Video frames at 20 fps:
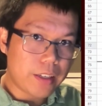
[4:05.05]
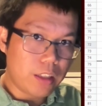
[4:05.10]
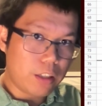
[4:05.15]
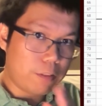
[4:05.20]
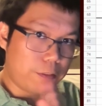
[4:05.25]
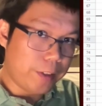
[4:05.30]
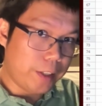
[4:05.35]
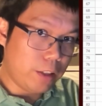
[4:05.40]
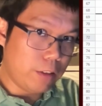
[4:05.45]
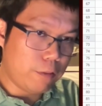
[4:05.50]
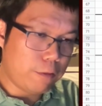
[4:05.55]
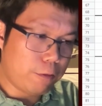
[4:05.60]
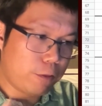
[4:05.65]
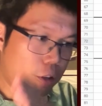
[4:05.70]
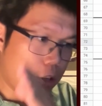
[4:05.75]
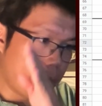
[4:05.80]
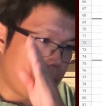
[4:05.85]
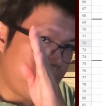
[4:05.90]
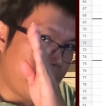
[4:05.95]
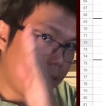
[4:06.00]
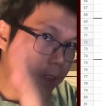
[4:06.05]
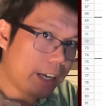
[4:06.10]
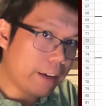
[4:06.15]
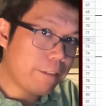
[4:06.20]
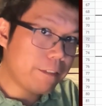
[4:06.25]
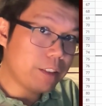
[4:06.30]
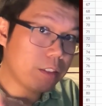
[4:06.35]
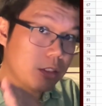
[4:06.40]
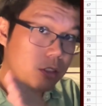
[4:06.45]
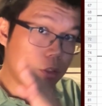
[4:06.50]
it'll fill from
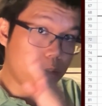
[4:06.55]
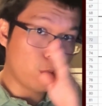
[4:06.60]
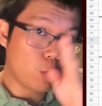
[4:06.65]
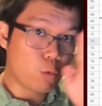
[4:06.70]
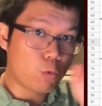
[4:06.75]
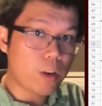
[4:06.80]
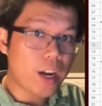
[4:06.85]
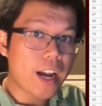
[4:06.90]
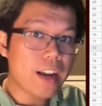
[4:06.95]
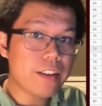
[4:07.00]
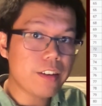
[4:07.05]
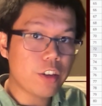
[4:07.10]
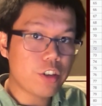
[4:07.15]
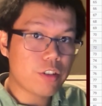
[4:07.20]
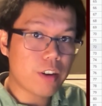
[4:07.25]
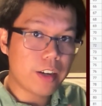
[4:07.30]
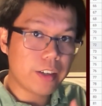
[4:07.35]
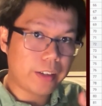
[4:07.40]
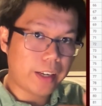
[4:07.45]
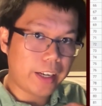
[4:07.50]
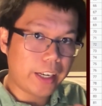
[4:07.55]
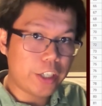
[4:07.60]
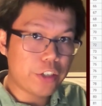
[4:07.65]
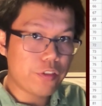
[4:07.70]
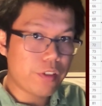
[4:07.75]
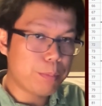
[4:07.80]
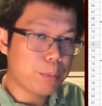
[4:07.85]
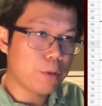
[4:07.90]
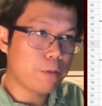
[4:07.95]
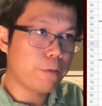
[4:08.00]
left to right to try and get each of
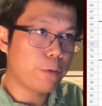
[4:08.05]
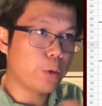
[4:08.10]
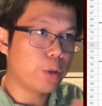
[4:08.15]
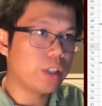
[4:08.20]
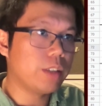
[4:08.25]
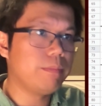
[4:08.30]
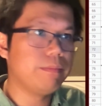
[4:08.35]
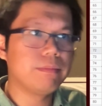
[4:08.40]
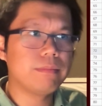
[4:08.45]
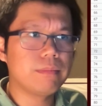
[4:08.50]
them to four.